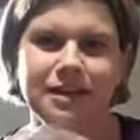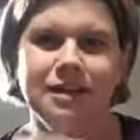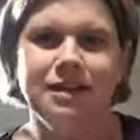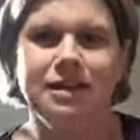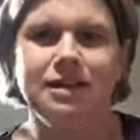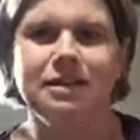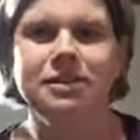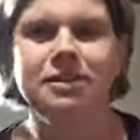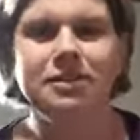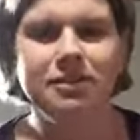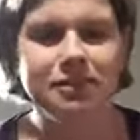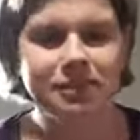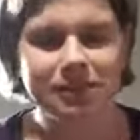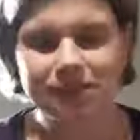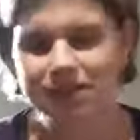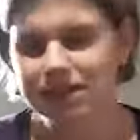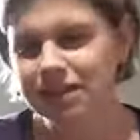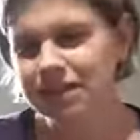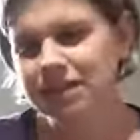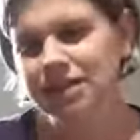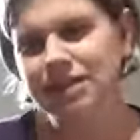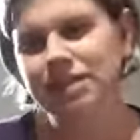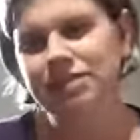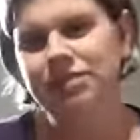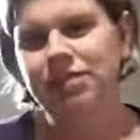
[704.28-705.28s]
And I'll
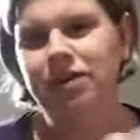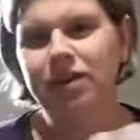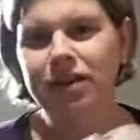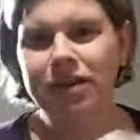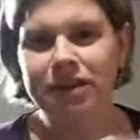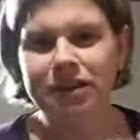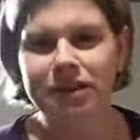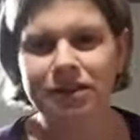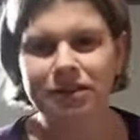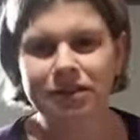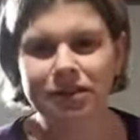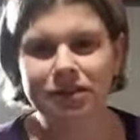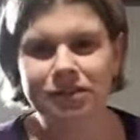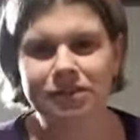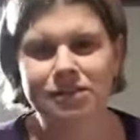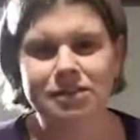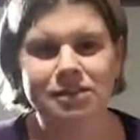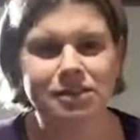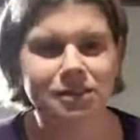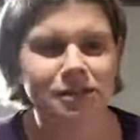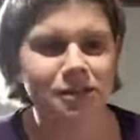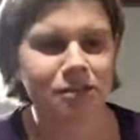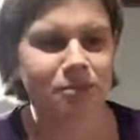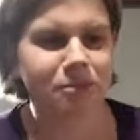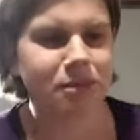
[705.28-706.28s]
see if I can
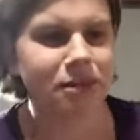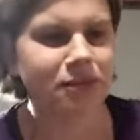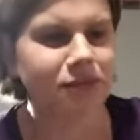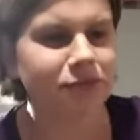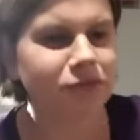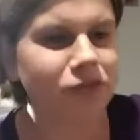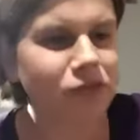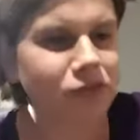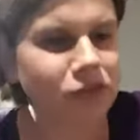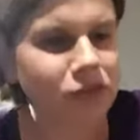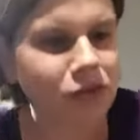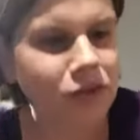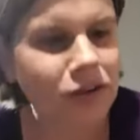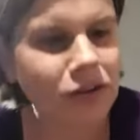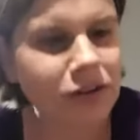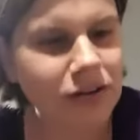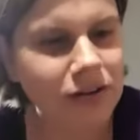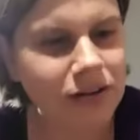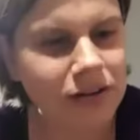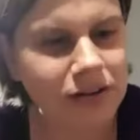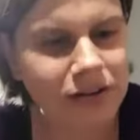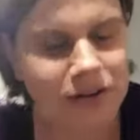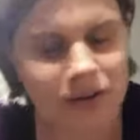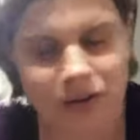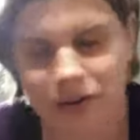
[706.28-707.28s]
answer them. If
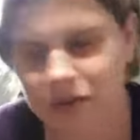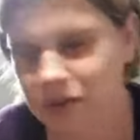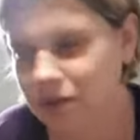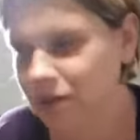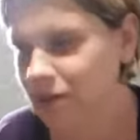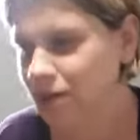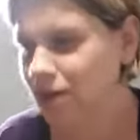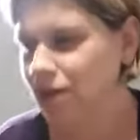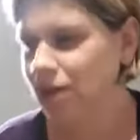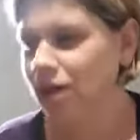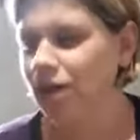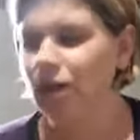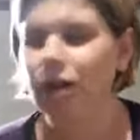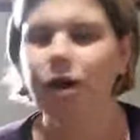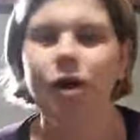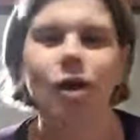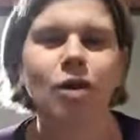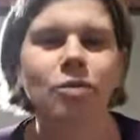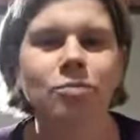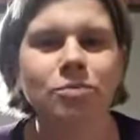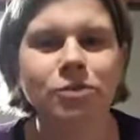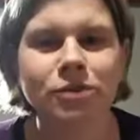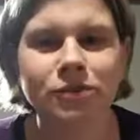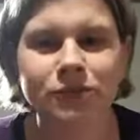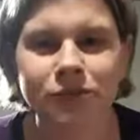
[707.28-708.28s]
not, I'll
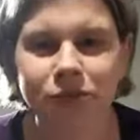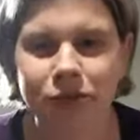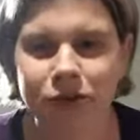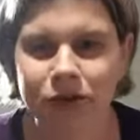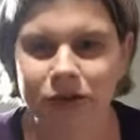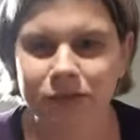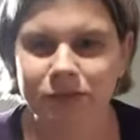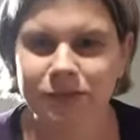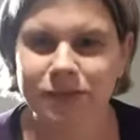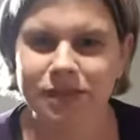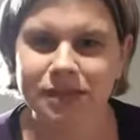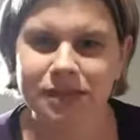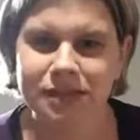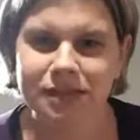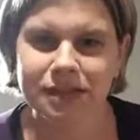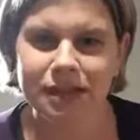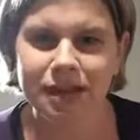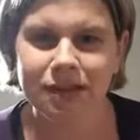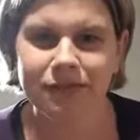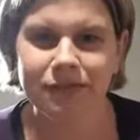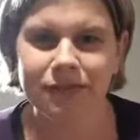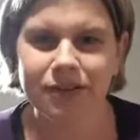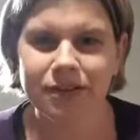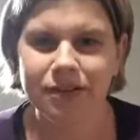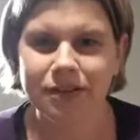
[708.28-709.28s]
move on. I'm just going to
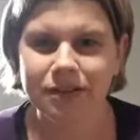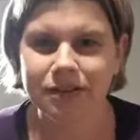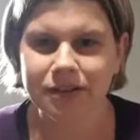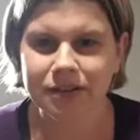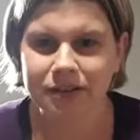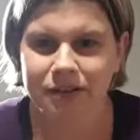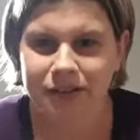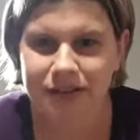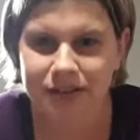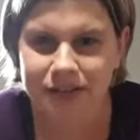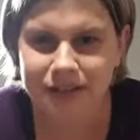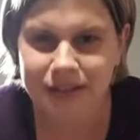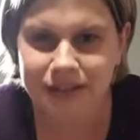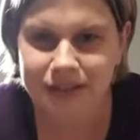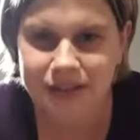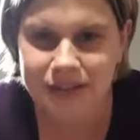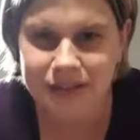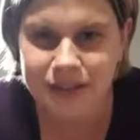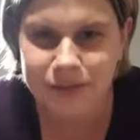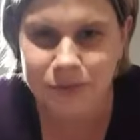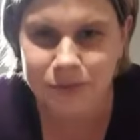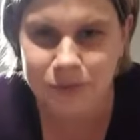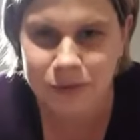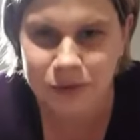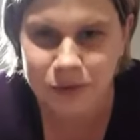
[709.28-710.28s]
have a
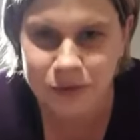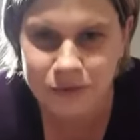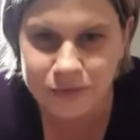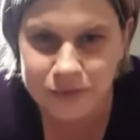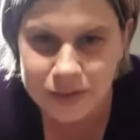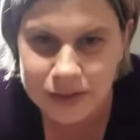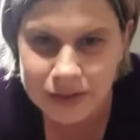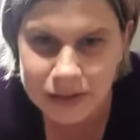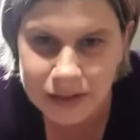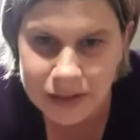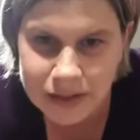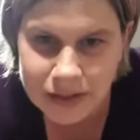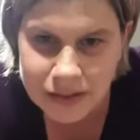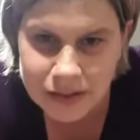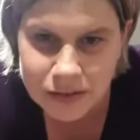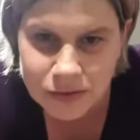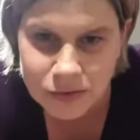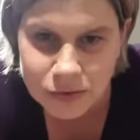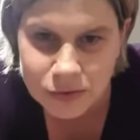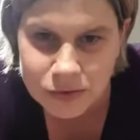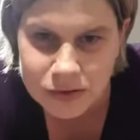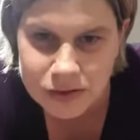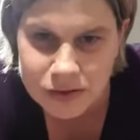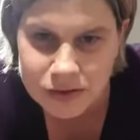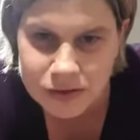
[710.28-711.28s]
sip of my coffee. Linen
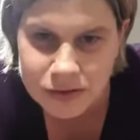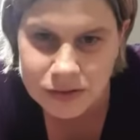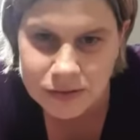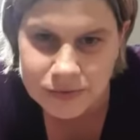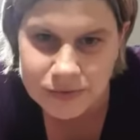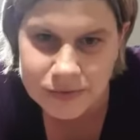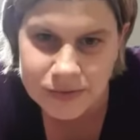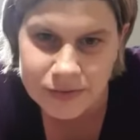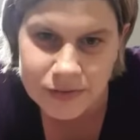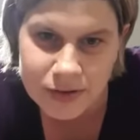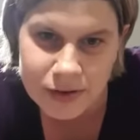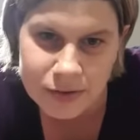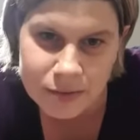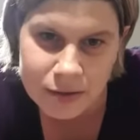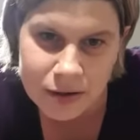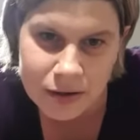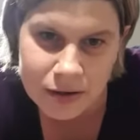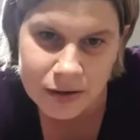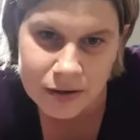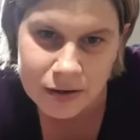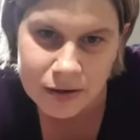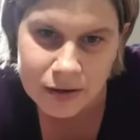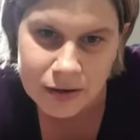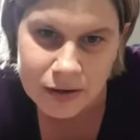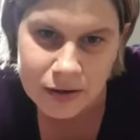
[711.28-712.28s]
also softens very well
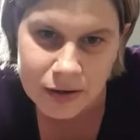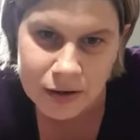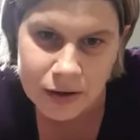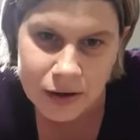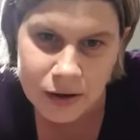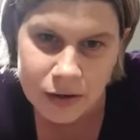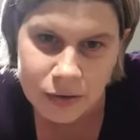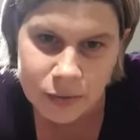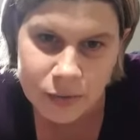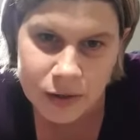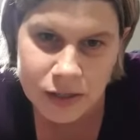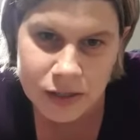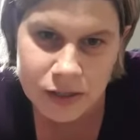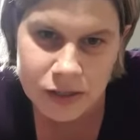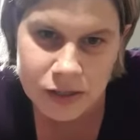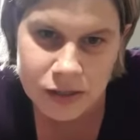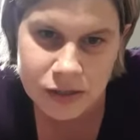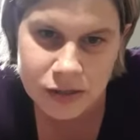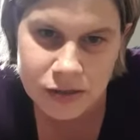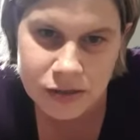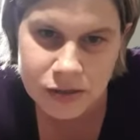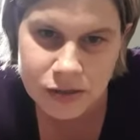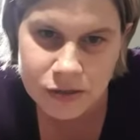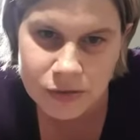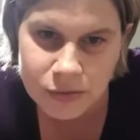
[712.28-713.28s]
when
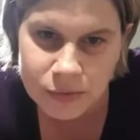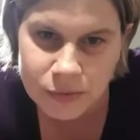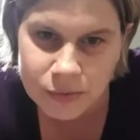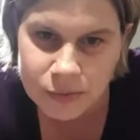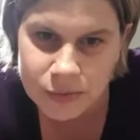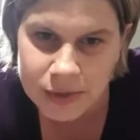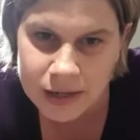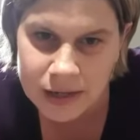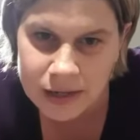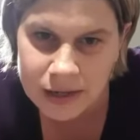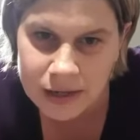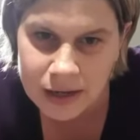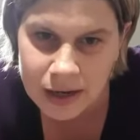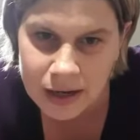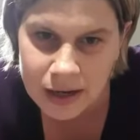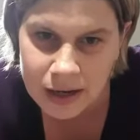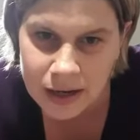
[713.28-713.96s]
used with